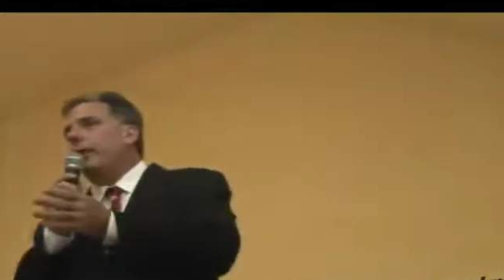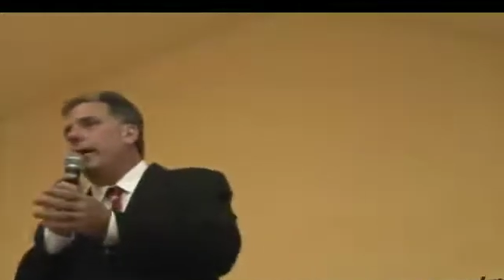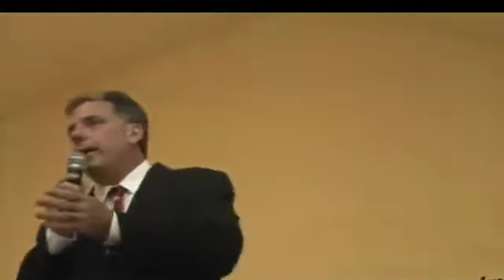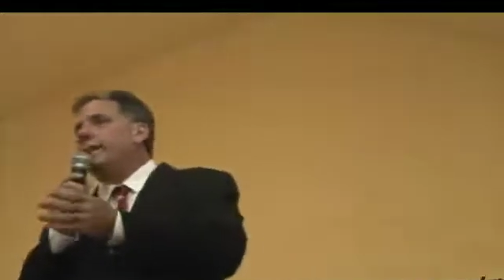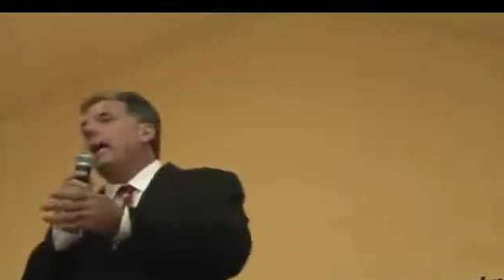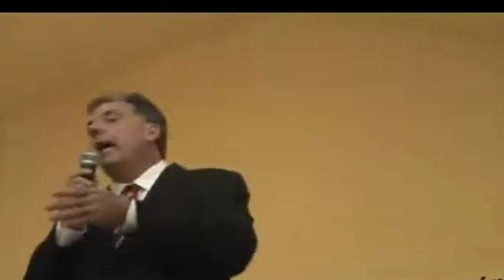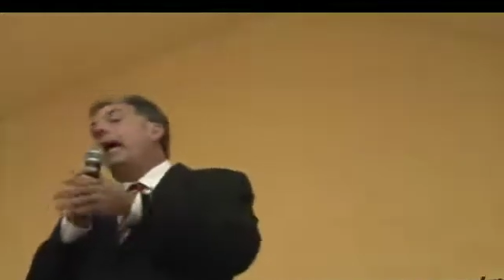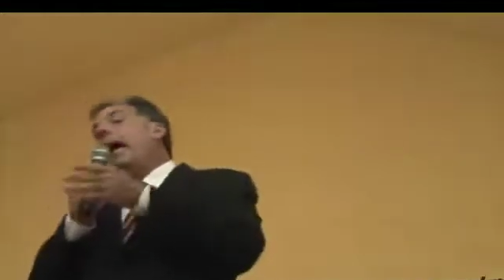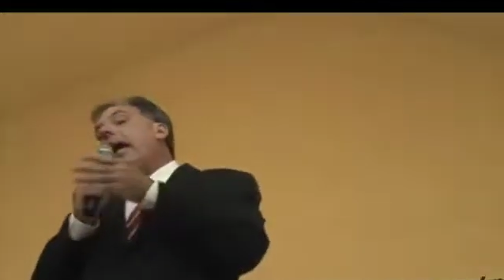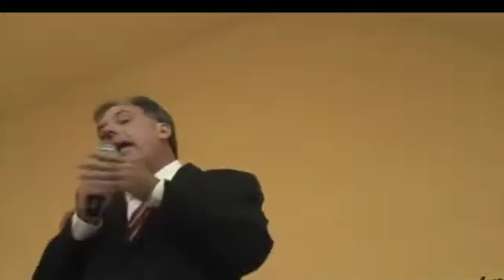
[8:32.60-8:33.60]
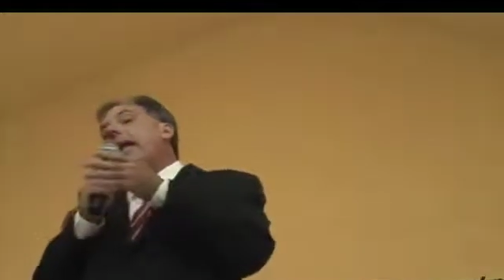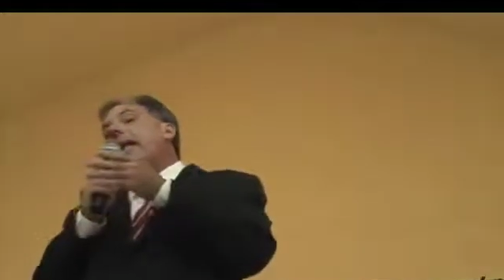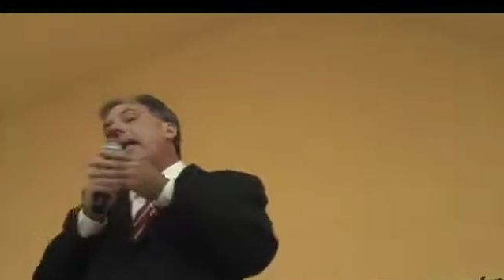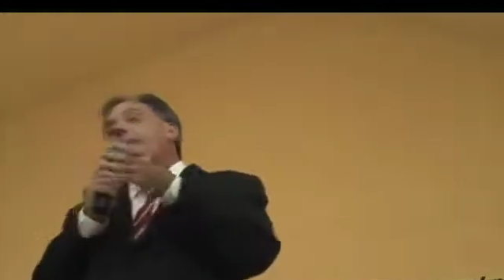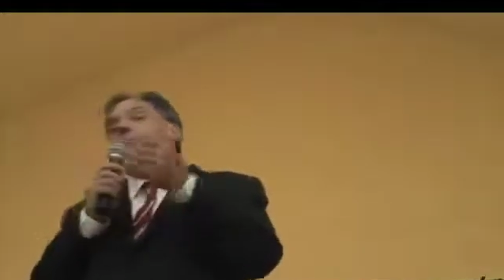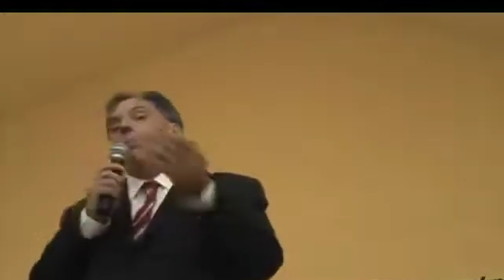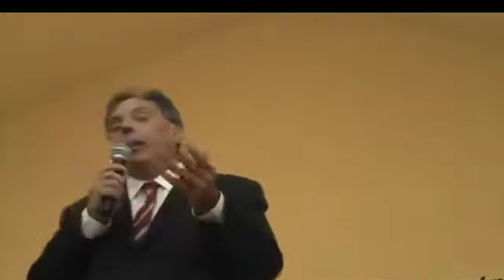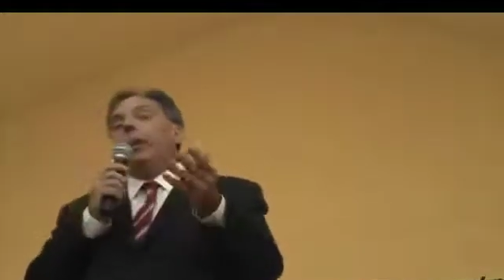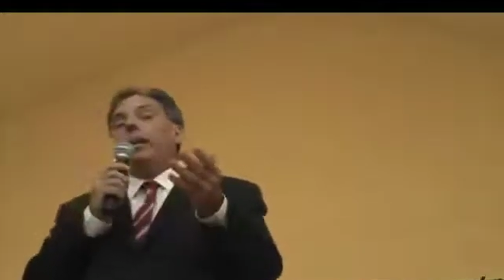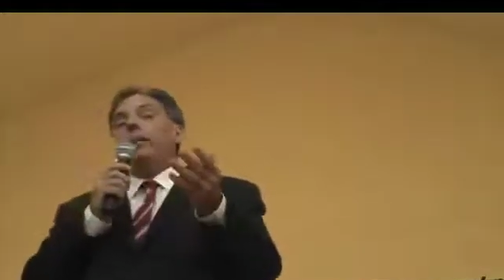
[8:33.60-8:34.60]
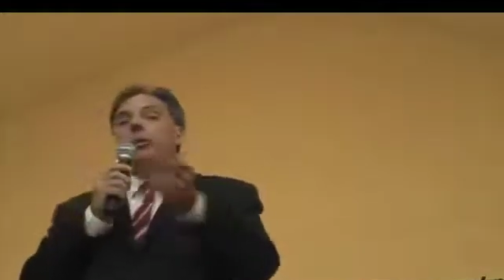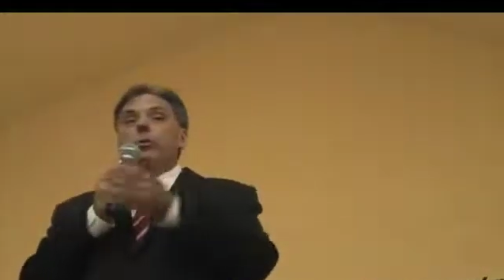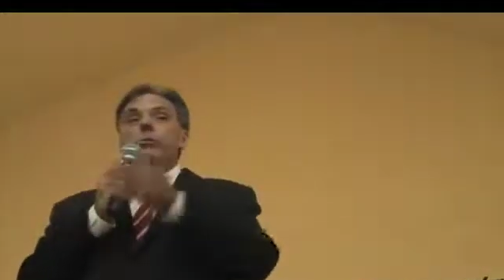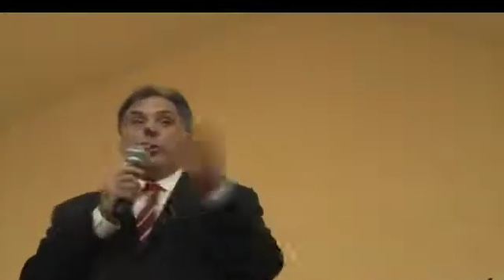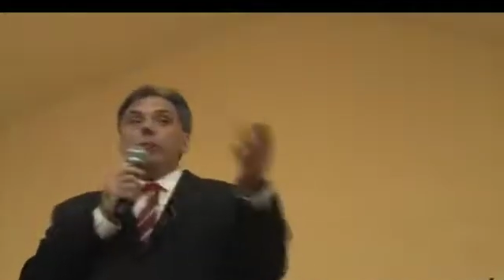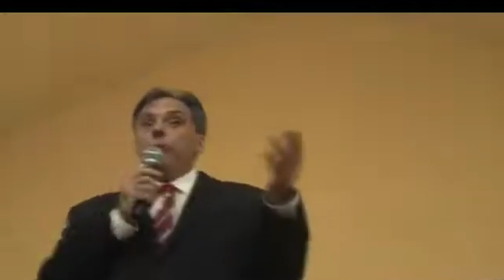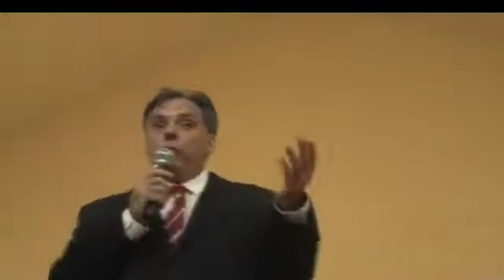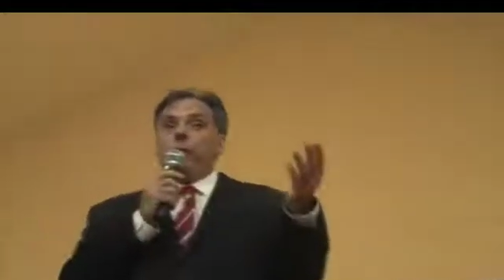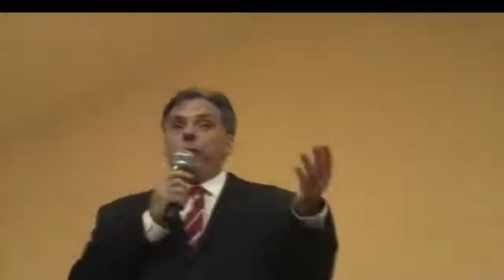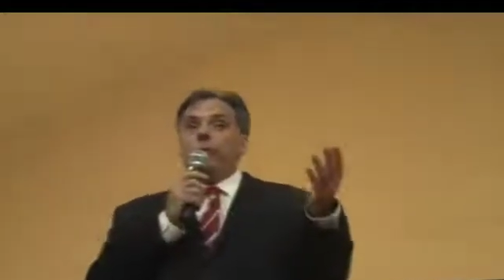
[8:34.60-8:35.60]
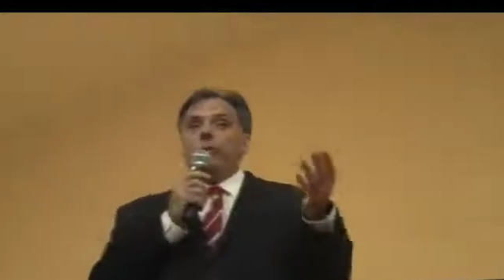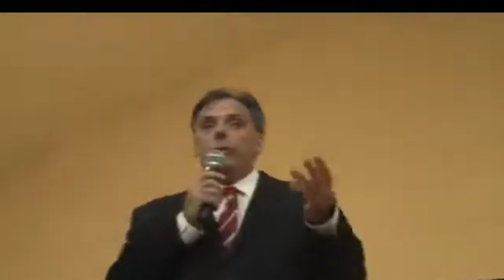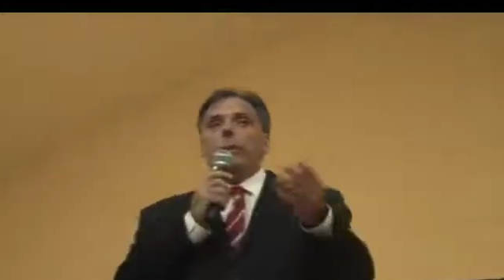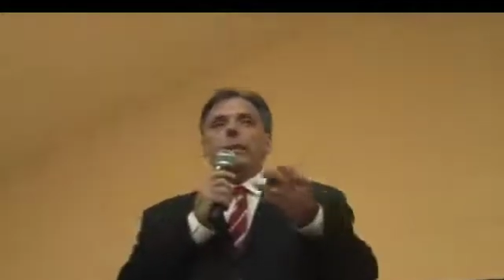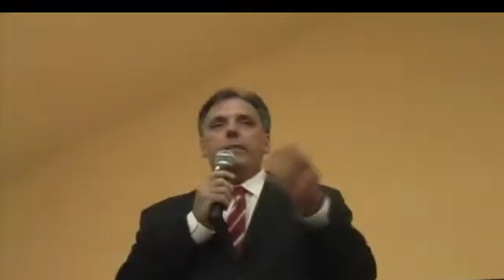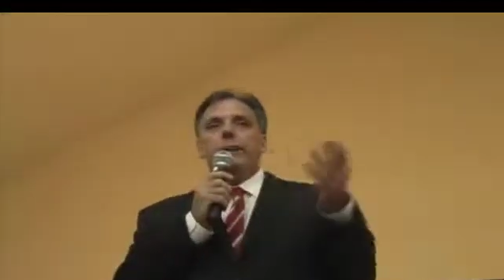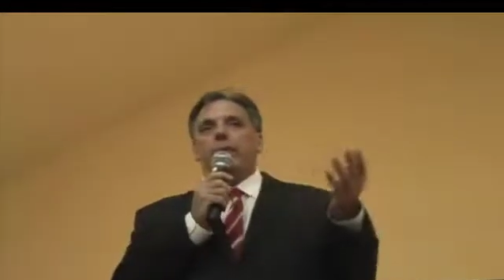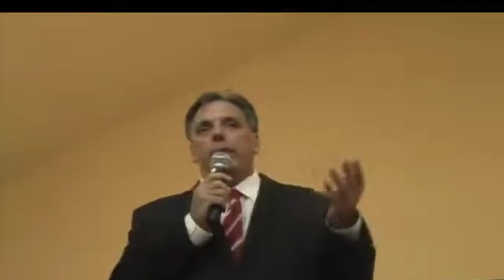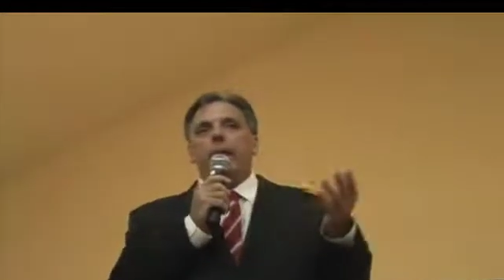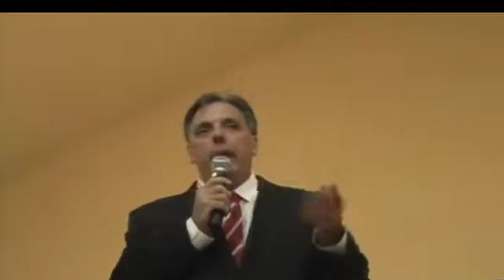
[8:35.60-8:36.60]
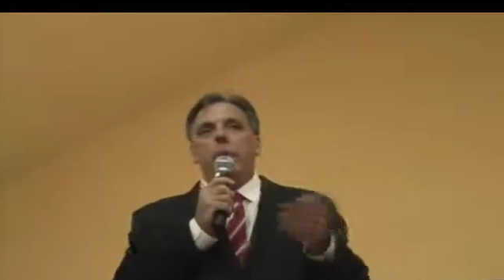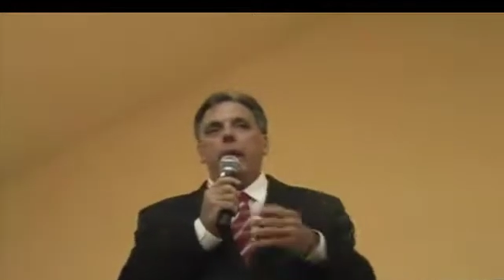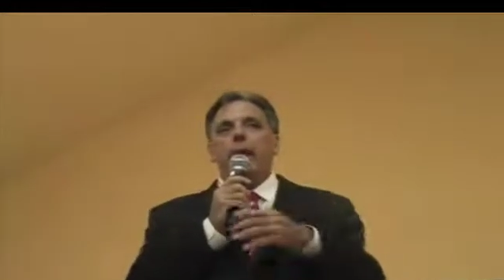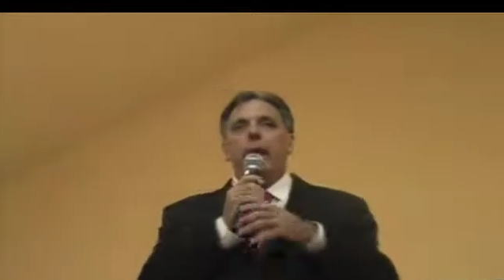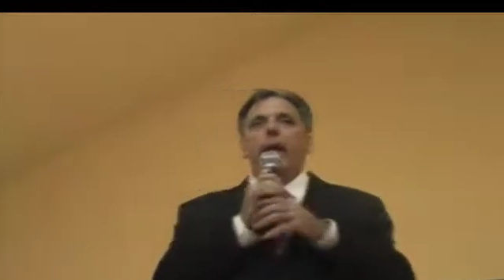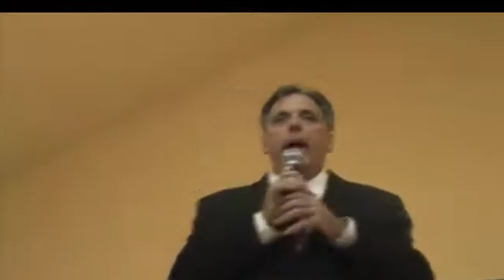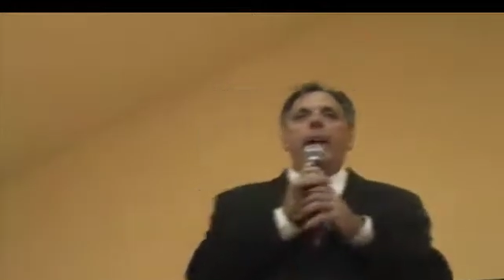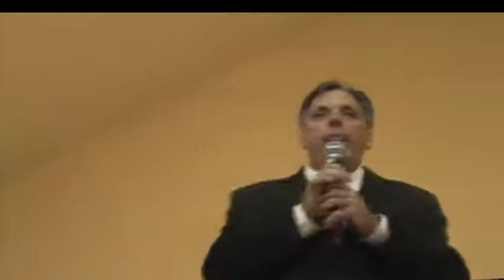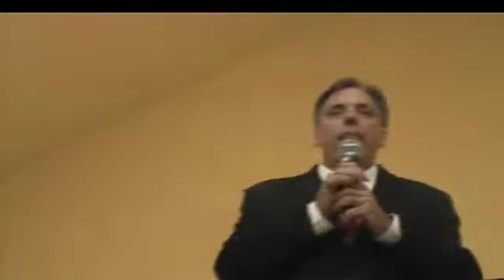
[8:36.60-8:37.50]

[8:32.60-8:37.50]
weeks, and the employees who didn't work for those 2 weeks eventually got paid.